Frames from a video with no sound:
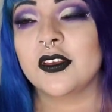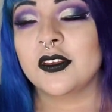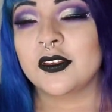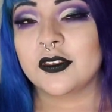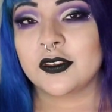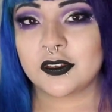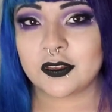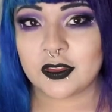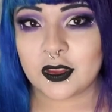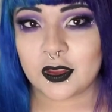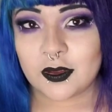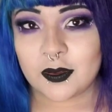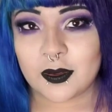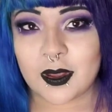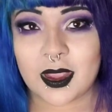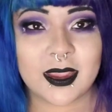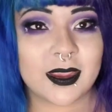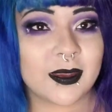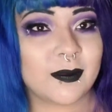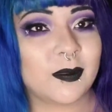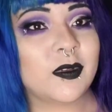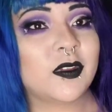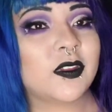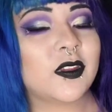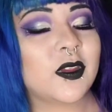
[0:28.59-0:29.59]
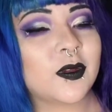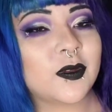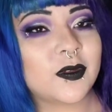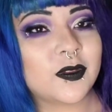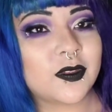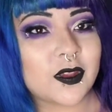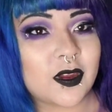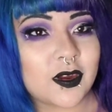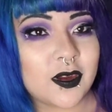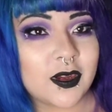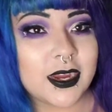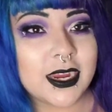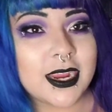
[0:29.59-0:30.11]
So I am so
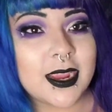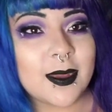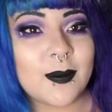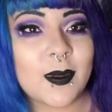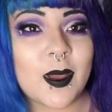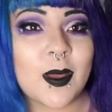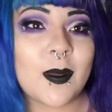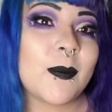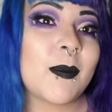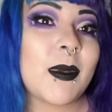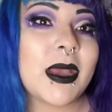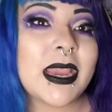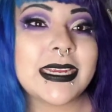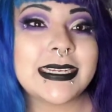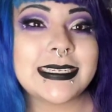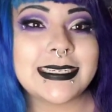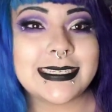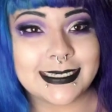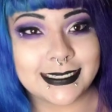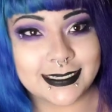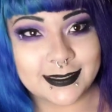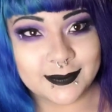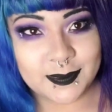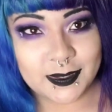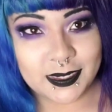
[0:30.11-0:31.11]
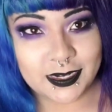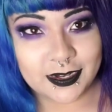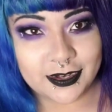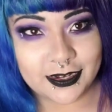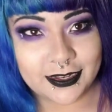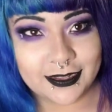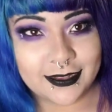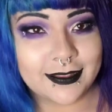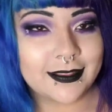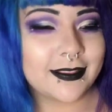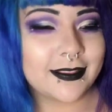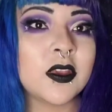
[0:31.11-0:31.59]
sorry about my disappearance.